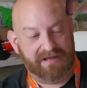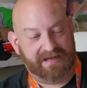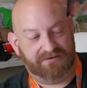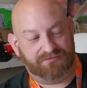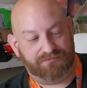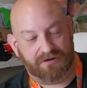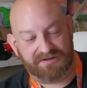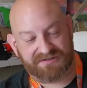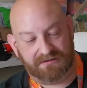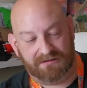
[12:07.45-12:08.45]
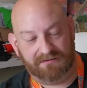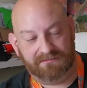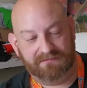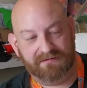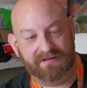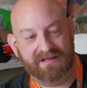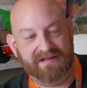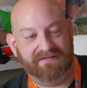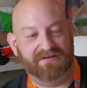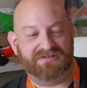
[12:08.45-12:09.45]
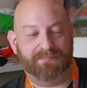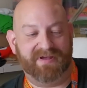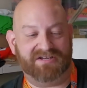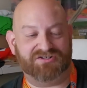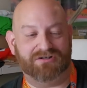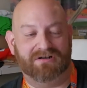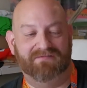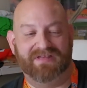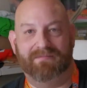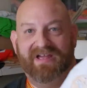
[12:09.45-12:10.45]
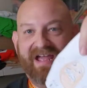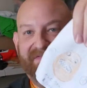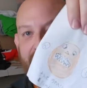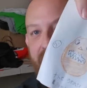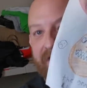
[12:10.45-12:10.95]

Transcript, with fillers: and Russell. There's a picture of them at the